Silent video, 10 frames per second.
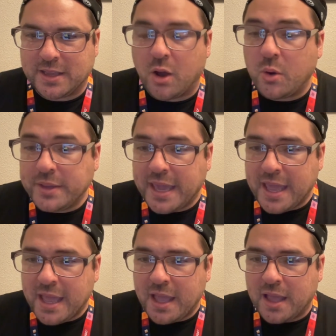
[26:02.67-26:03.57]
Oh
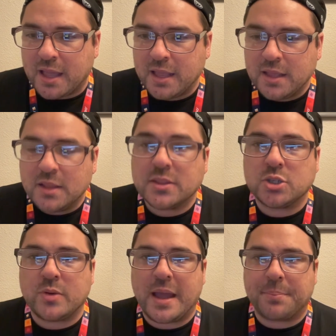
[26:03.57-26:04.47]
yeah, the
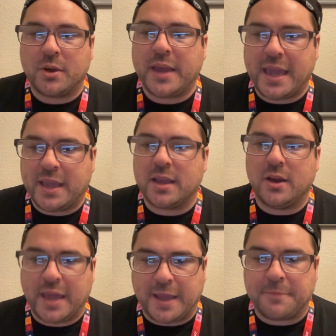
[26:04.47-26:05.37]
trap.
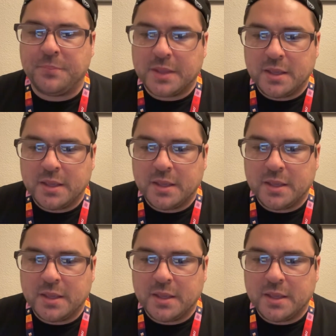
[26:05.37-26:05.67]
Okay.